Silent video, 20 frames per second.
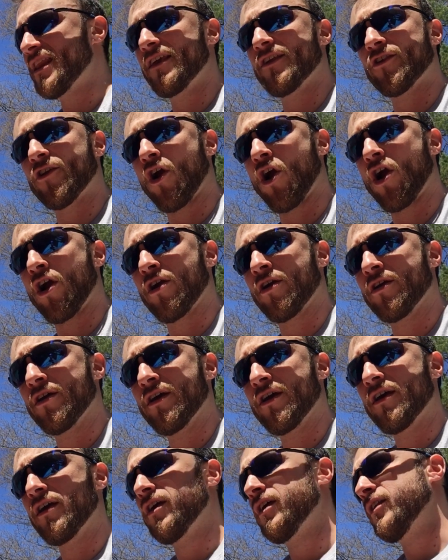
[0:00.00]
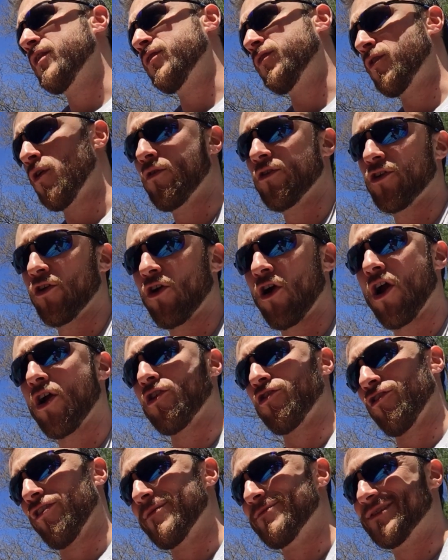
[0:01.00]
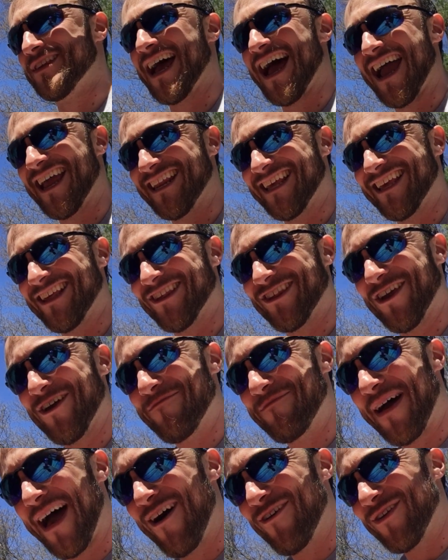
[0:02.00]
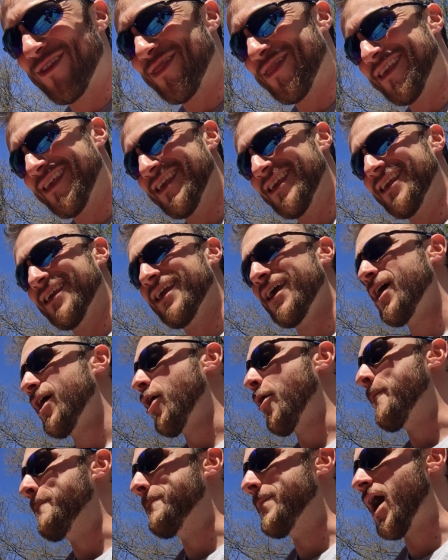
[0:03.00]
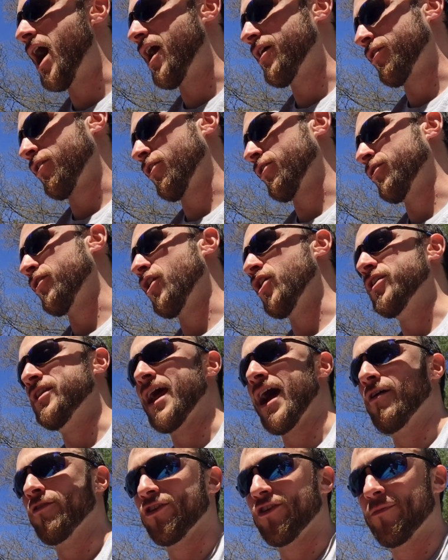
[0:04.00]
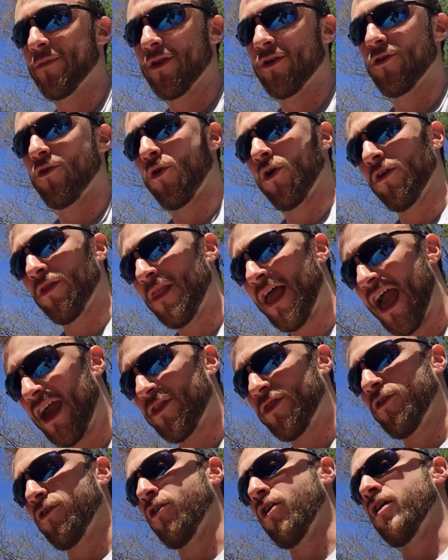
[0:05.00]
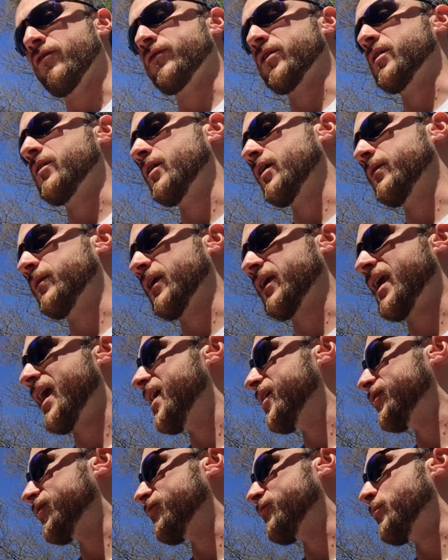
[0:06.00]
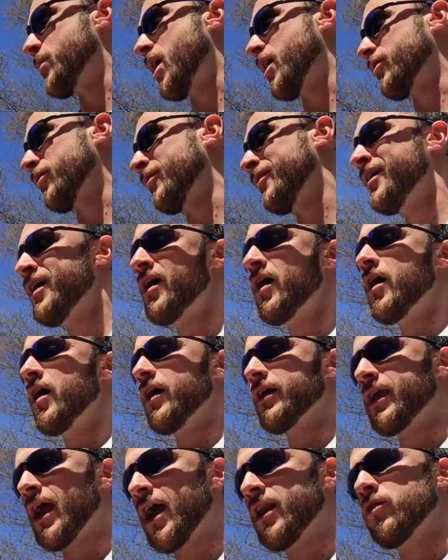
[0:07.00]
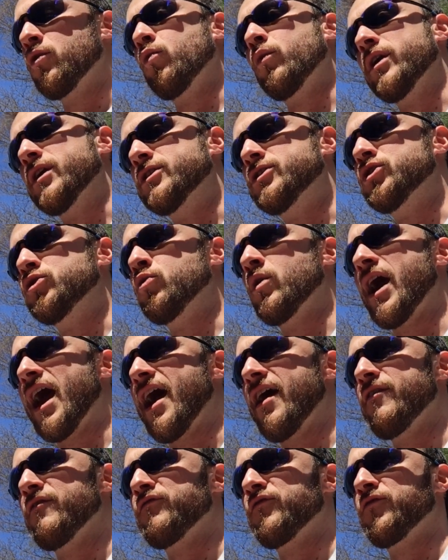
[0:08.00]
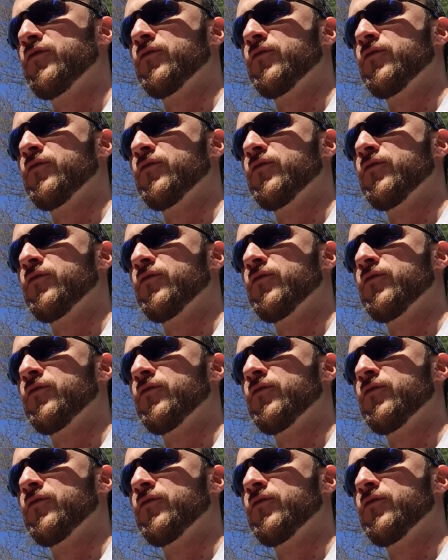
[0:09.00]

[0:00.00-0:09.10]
is those are our grim tidings about the Modern announcement, or lack thereof in the case of Modern. Again, we do have